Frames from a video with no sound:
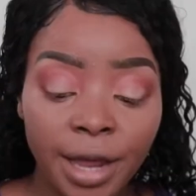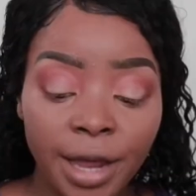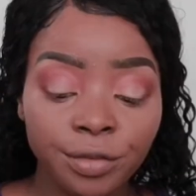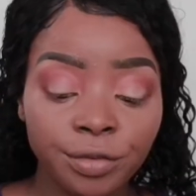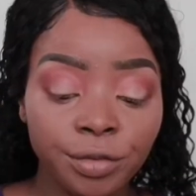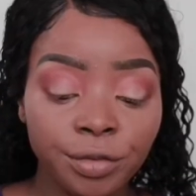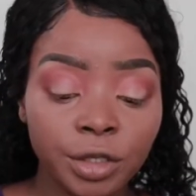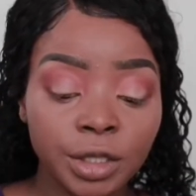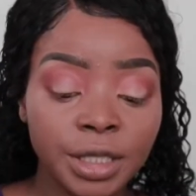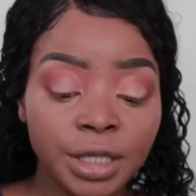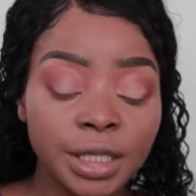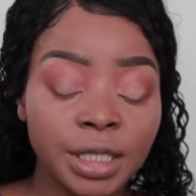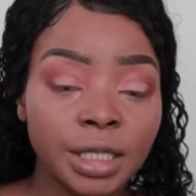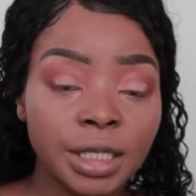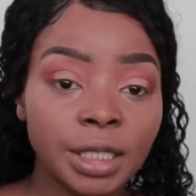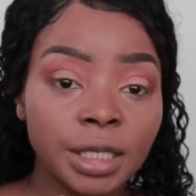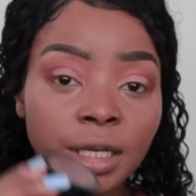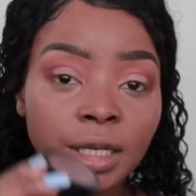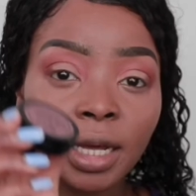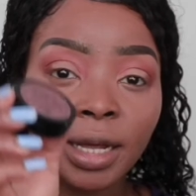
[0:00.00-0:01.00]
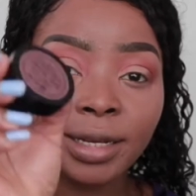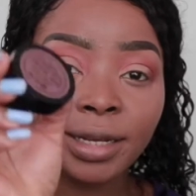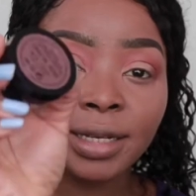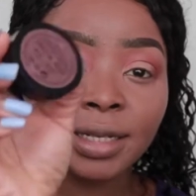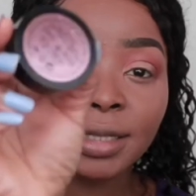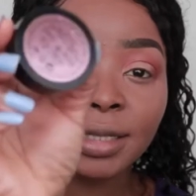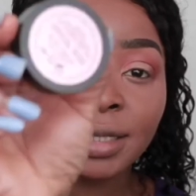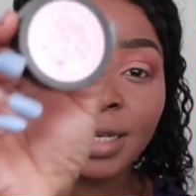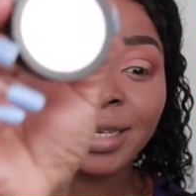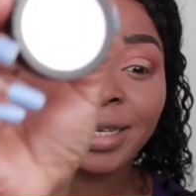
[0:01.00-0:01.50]
Von D, and
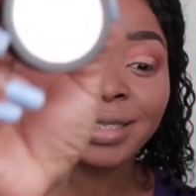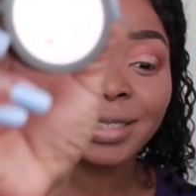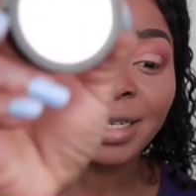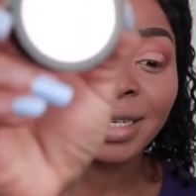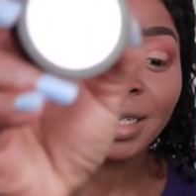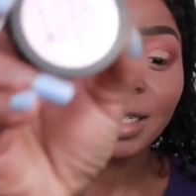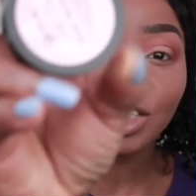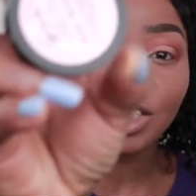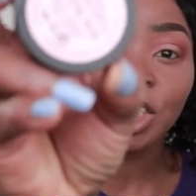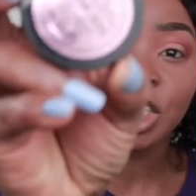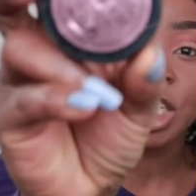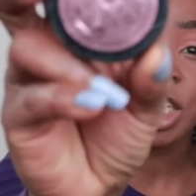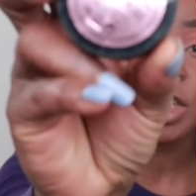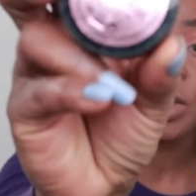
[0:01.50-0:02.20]
this is in the shade